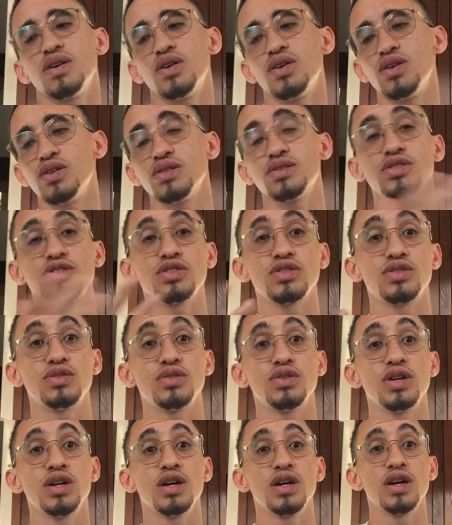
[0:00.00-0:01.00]

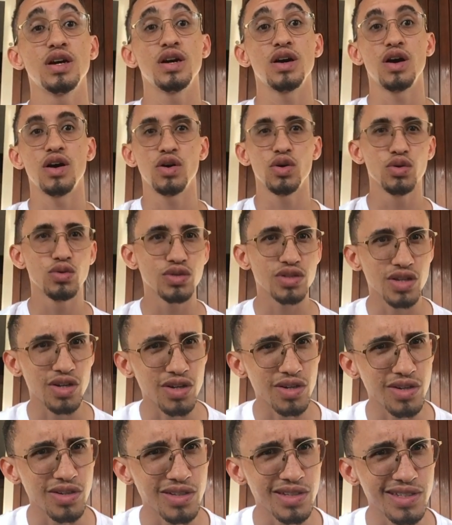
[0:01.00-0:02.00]
Also, who's
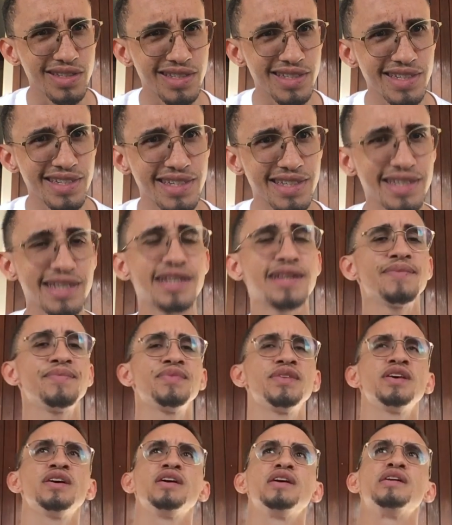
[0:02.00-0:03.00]
hot on the scene again?
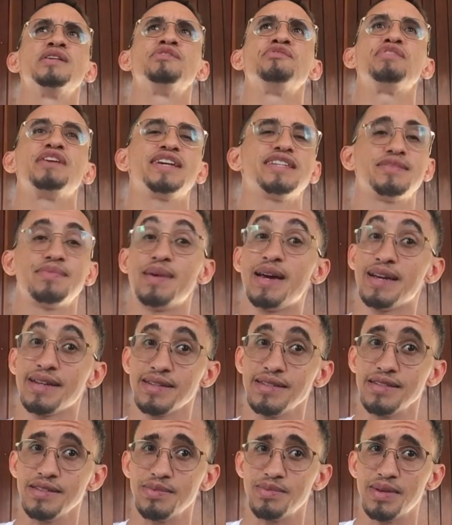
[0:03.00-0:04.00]
FaZe
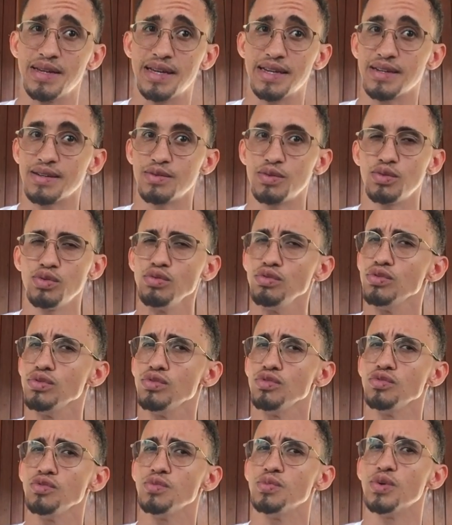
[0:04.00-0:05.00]
Banks is back.
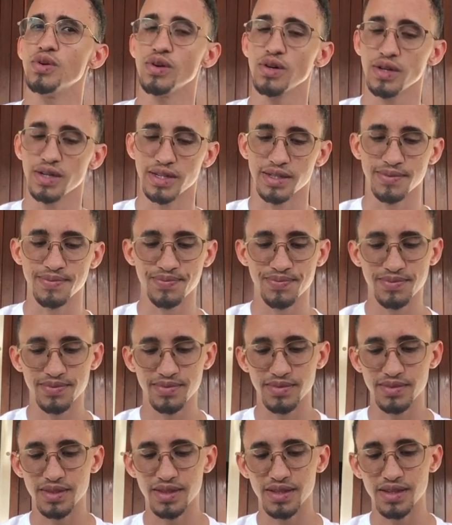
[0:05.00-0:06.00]
Whoo, boy.
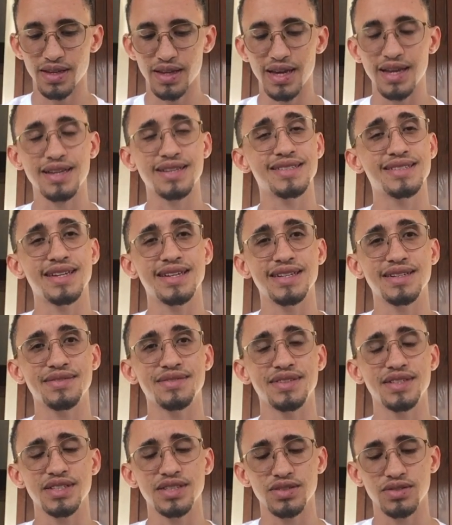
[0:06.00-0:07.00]
Exciting
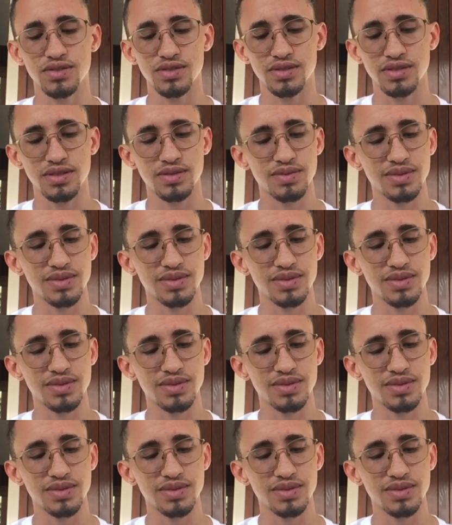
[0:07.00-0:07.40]
videos.